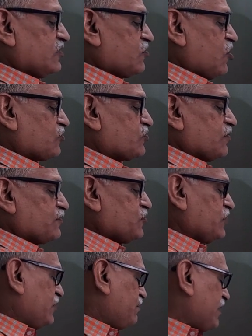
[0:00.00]
Cos of
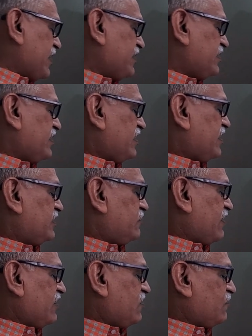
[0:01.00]
2n pi, and the
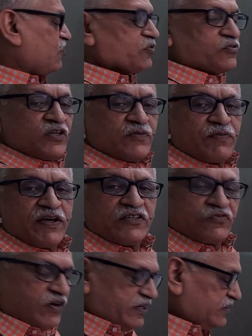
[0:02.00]
value of cos 2n pi
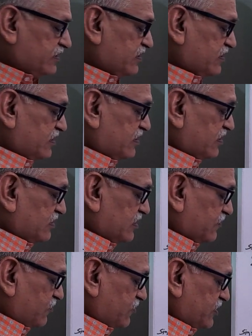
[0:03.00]
is 1.
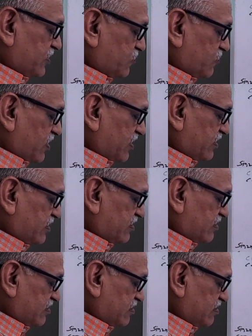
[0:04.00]
Therefore, it is 1
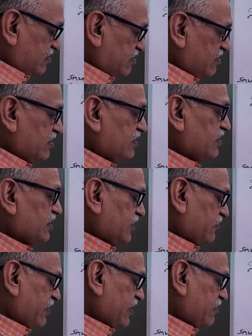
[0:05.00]

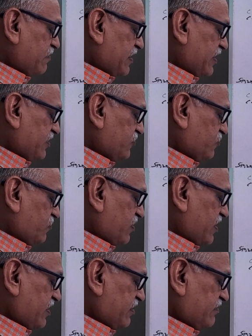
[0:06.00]
divided by n
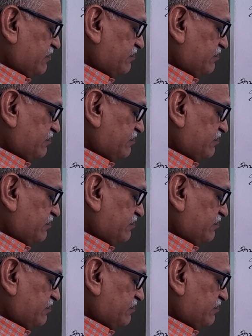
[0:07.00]
square.